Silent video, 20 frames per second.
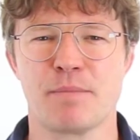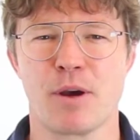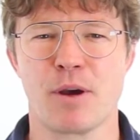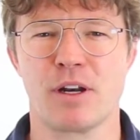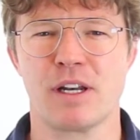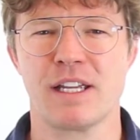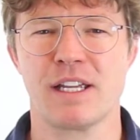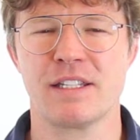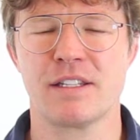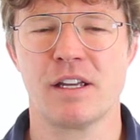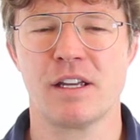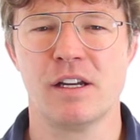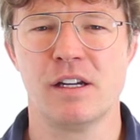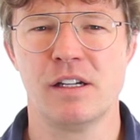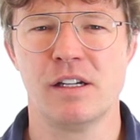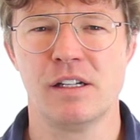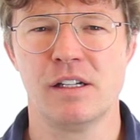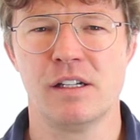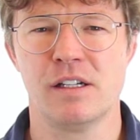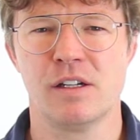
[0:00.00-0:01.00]
modal is
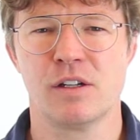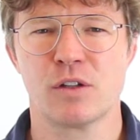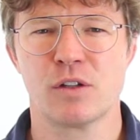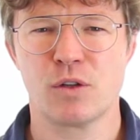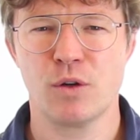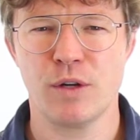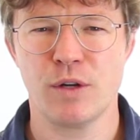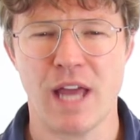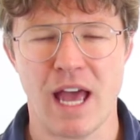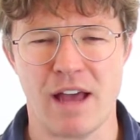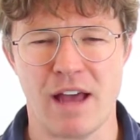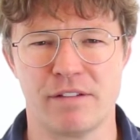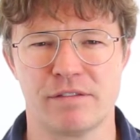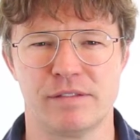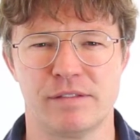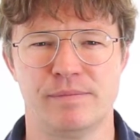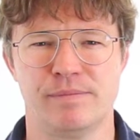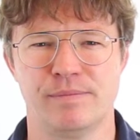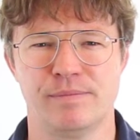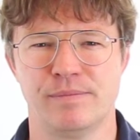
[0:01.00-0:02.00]
could
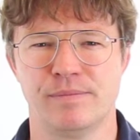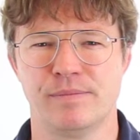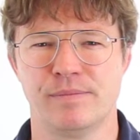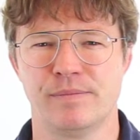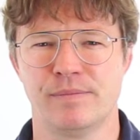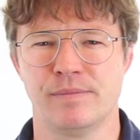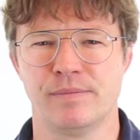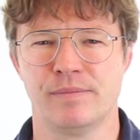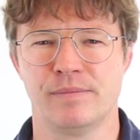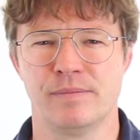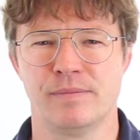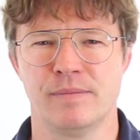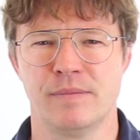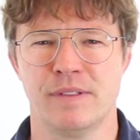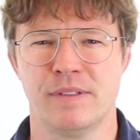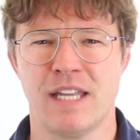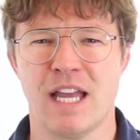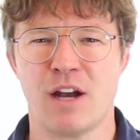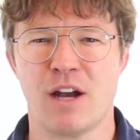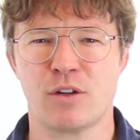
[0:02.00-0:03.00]
have.
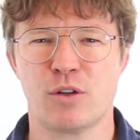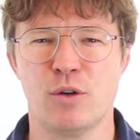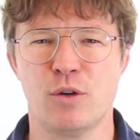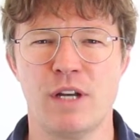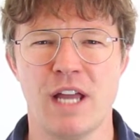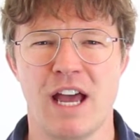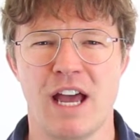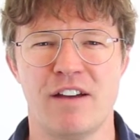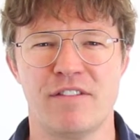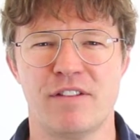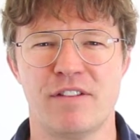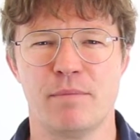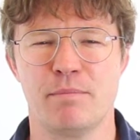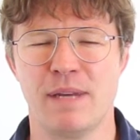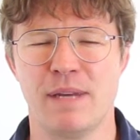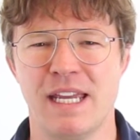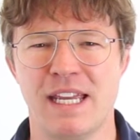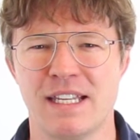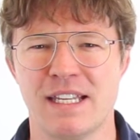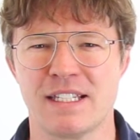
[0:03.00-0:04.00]
Now, could have
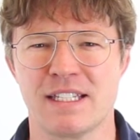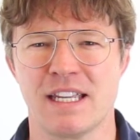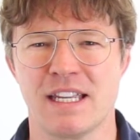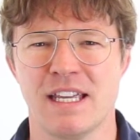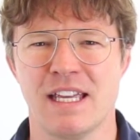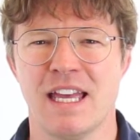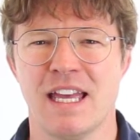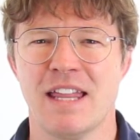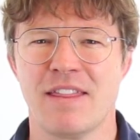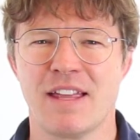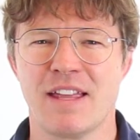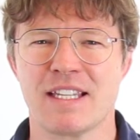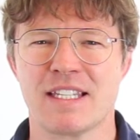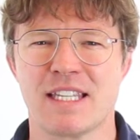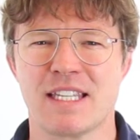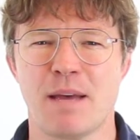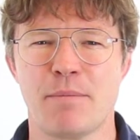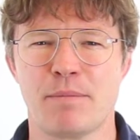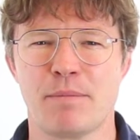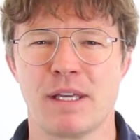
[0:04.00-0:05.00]
means that
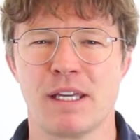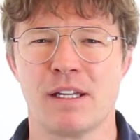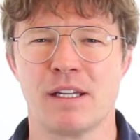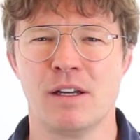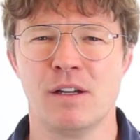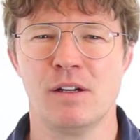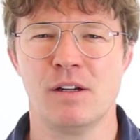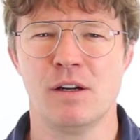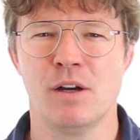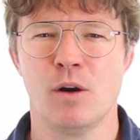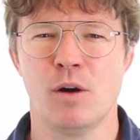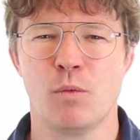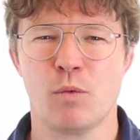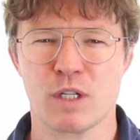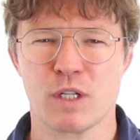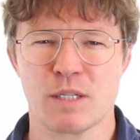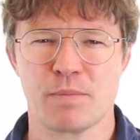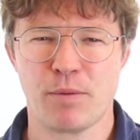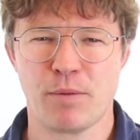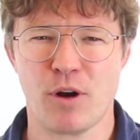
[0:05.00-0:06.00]
something
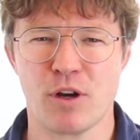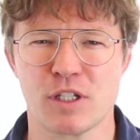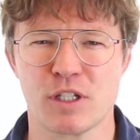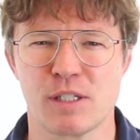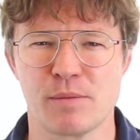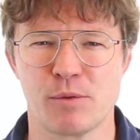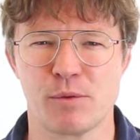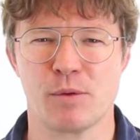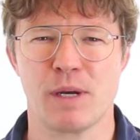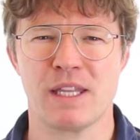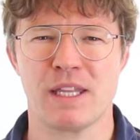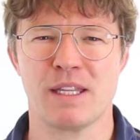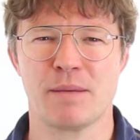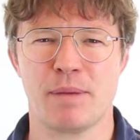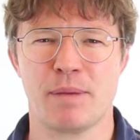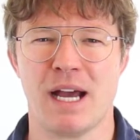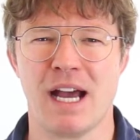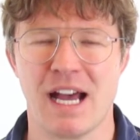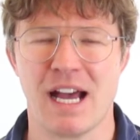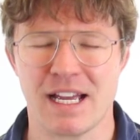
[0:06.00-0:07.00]
was possible in the
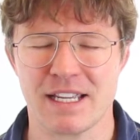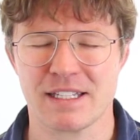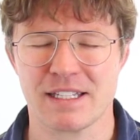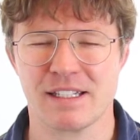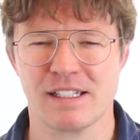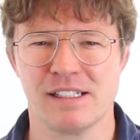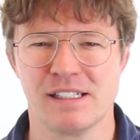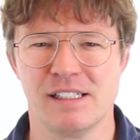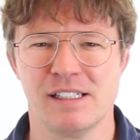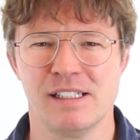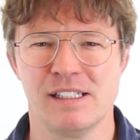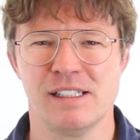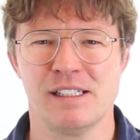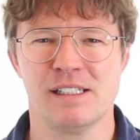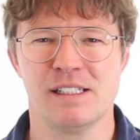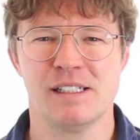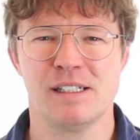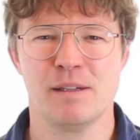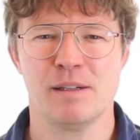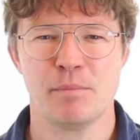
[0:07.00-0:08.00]
past,
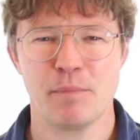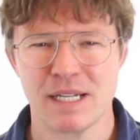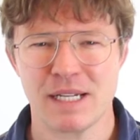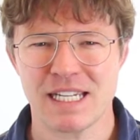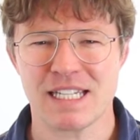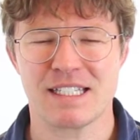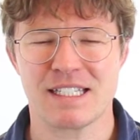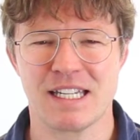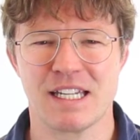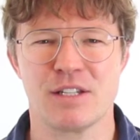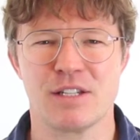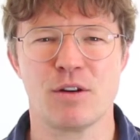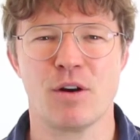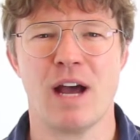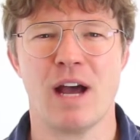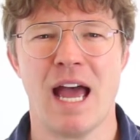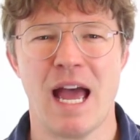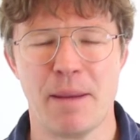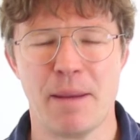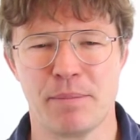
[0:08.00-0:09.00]
but it did
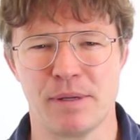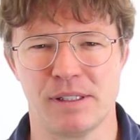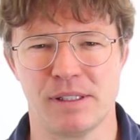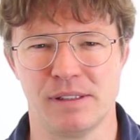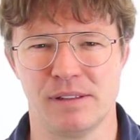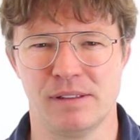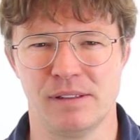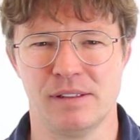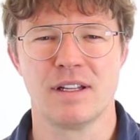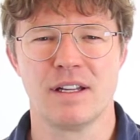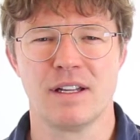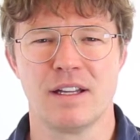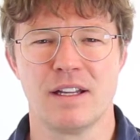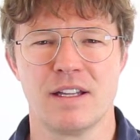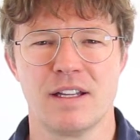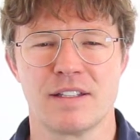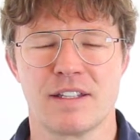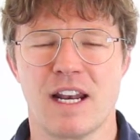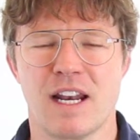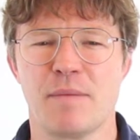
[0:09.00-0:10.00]
not happen.
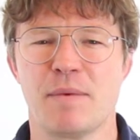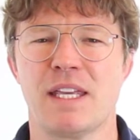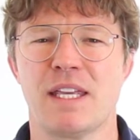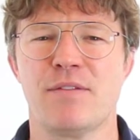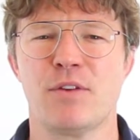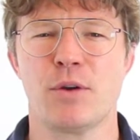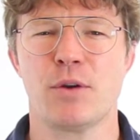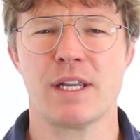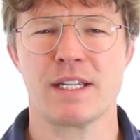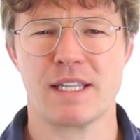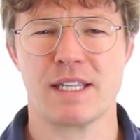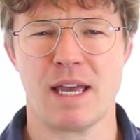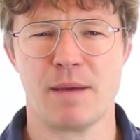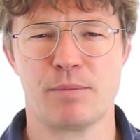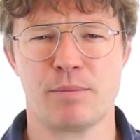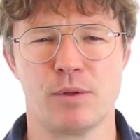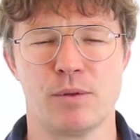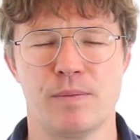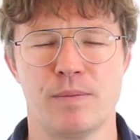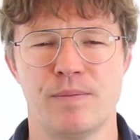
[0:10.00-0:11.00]
So let me give you an
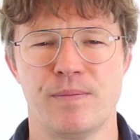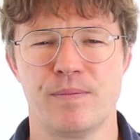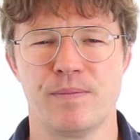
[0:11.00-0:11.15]
example.